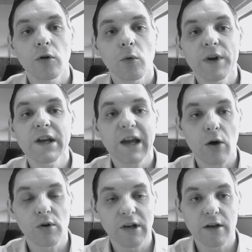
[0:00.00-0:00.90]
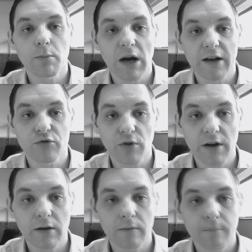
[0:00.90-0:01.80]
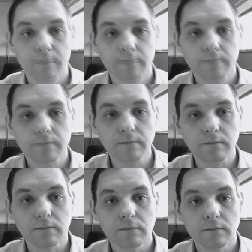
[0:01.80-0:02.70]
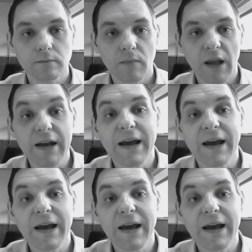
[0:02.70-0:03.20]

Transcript: when you calculate your mileage rate, and